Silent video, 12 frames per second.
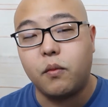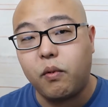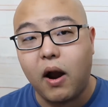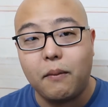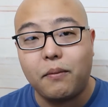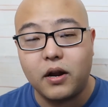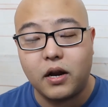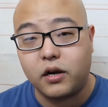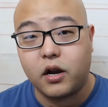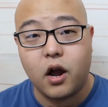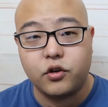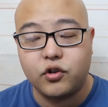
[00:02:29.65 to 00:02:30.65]
property under
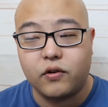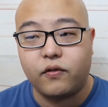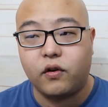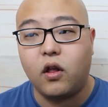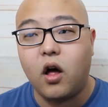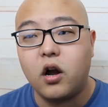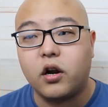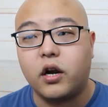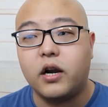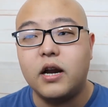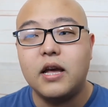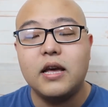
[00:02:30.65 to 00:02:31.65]
contract for
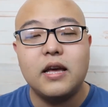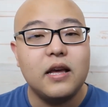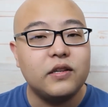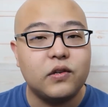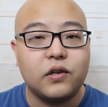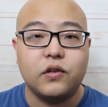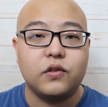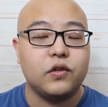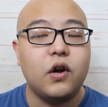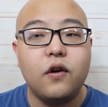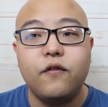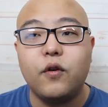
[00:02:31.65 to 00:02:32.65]
longer is to
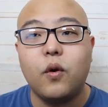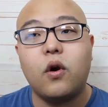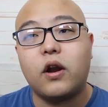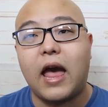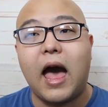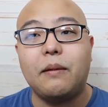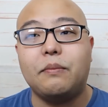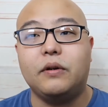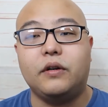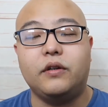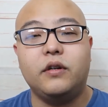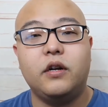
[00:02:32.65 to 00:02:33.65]
conserve your
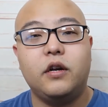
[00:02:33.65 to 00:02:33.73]
capital,